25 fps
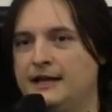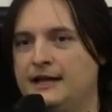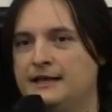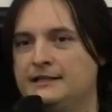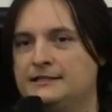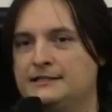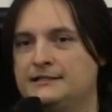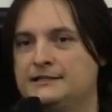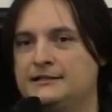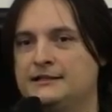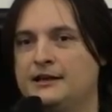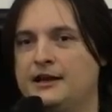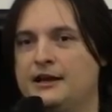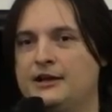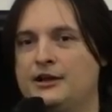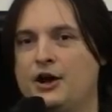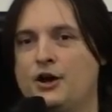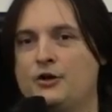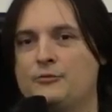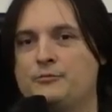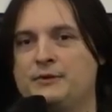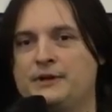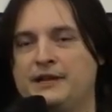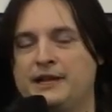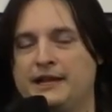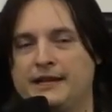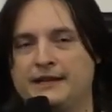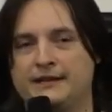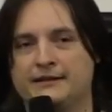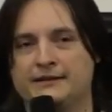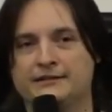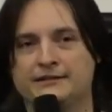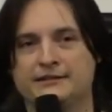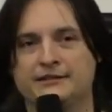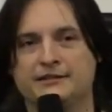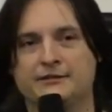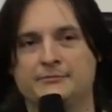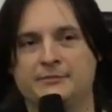that's an
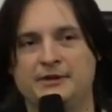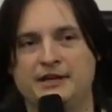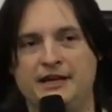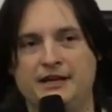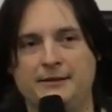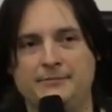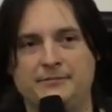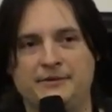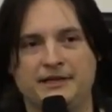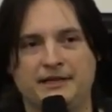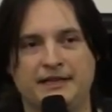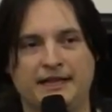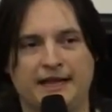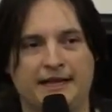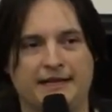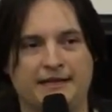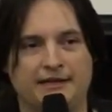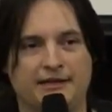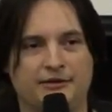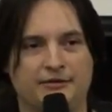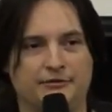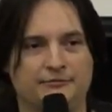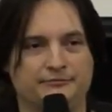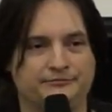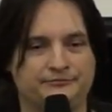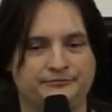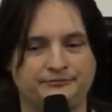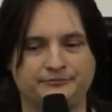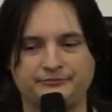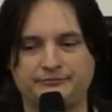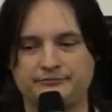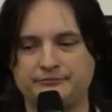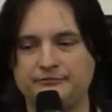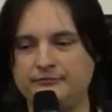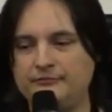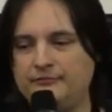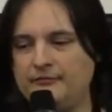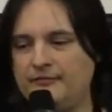opening to manipulate you.
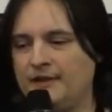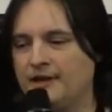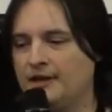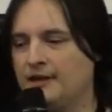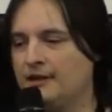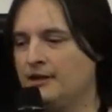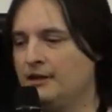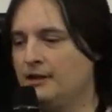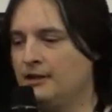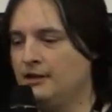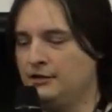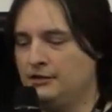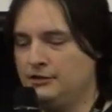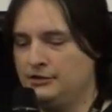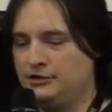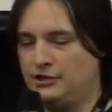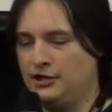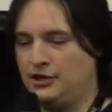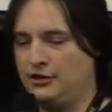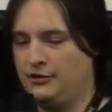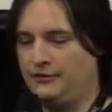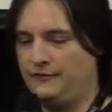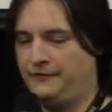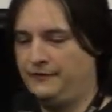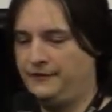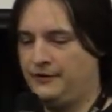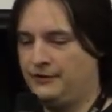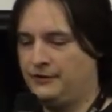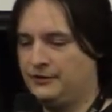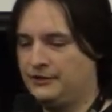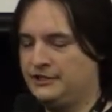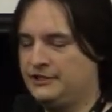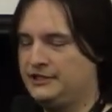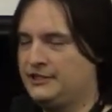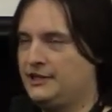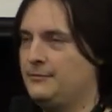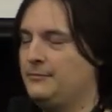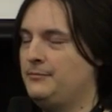So if
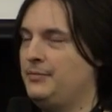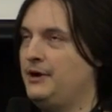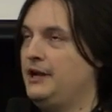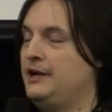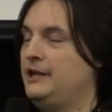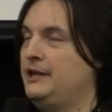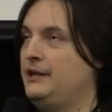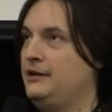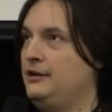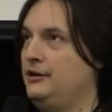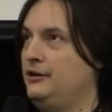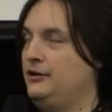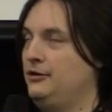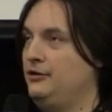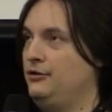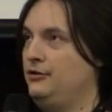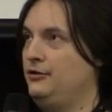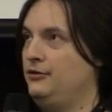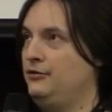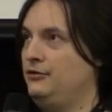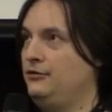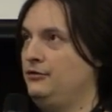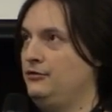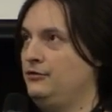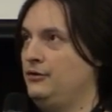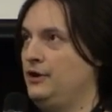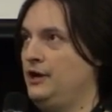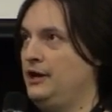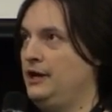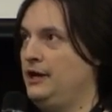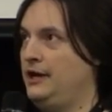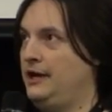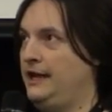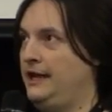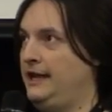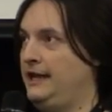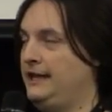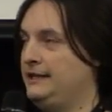you're somebody who
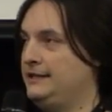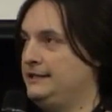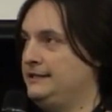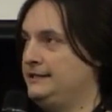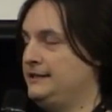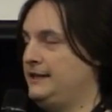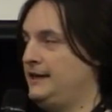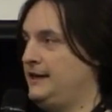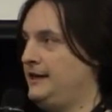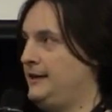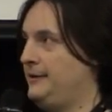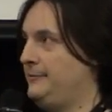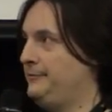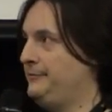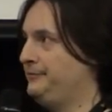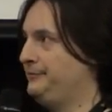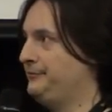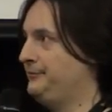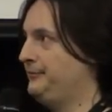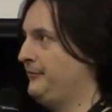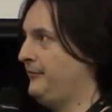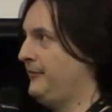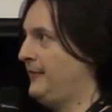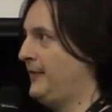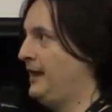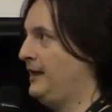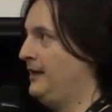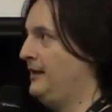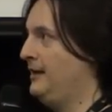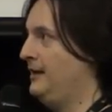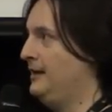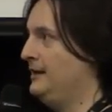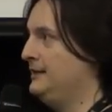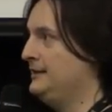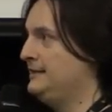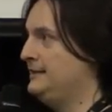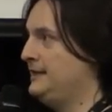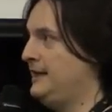is um,
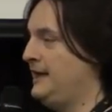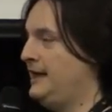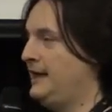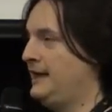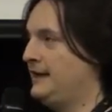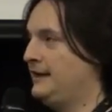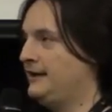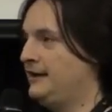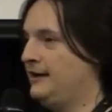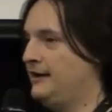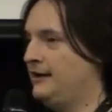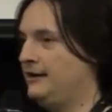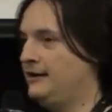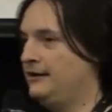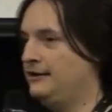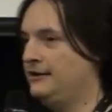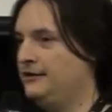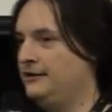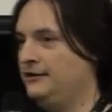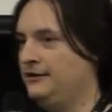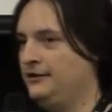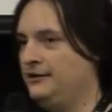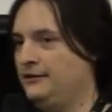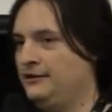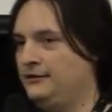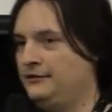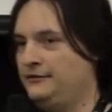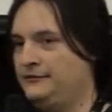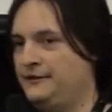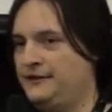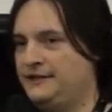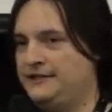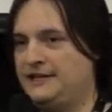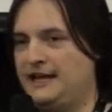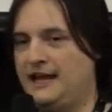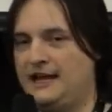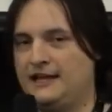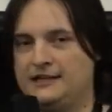saying uh,
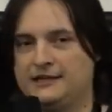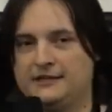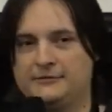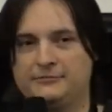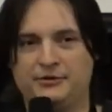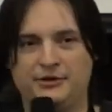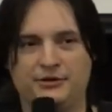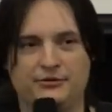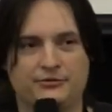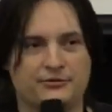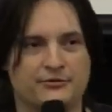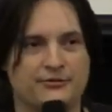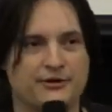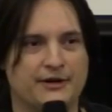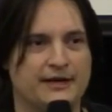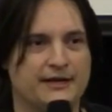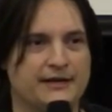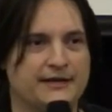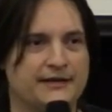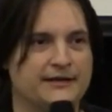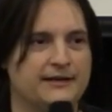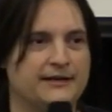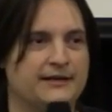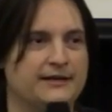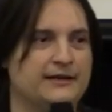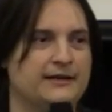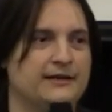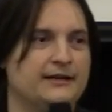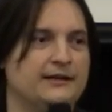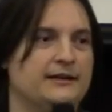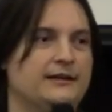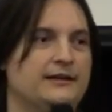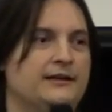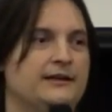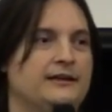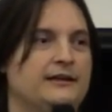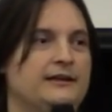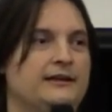Vitalik Buterin
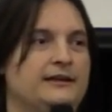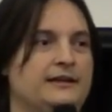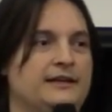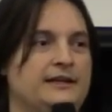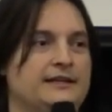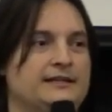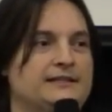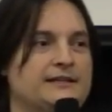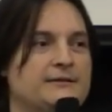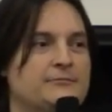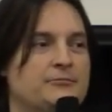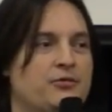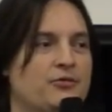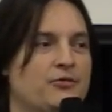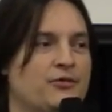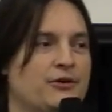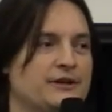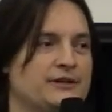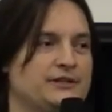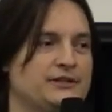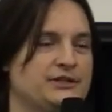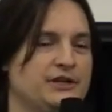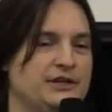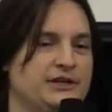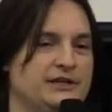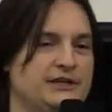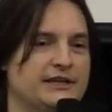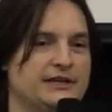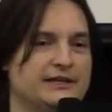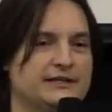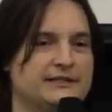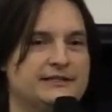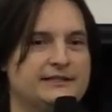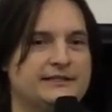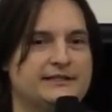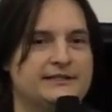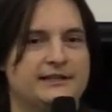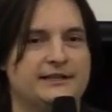is a boy
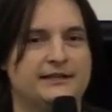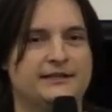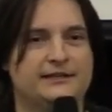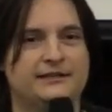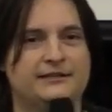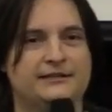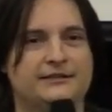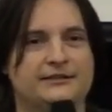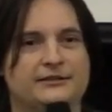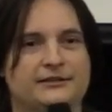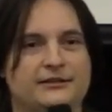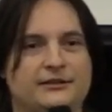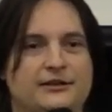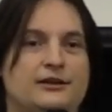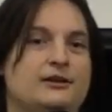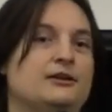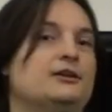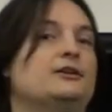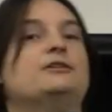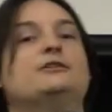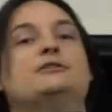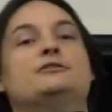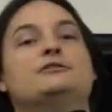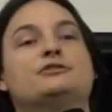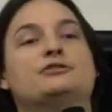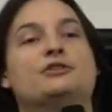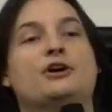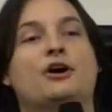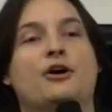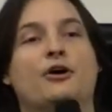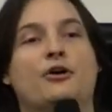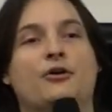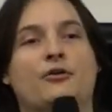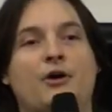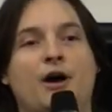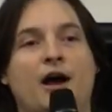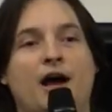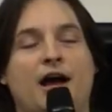genius.
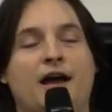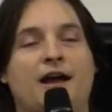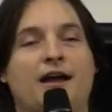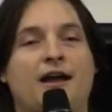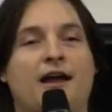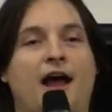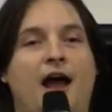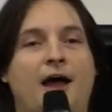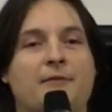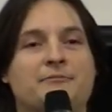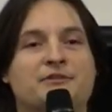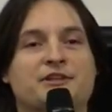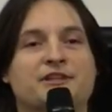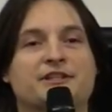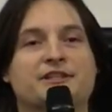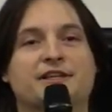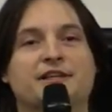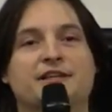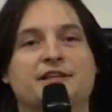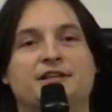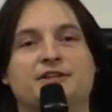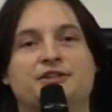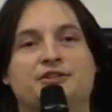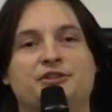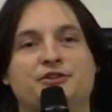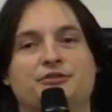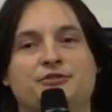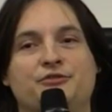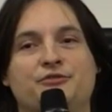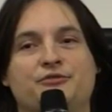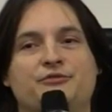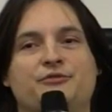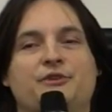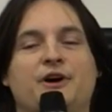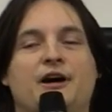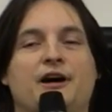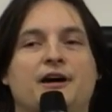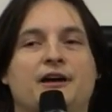So I'm just going to
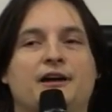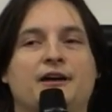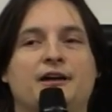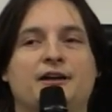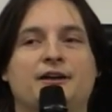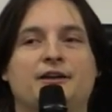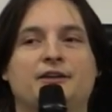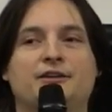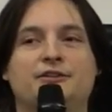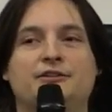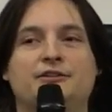do, uh,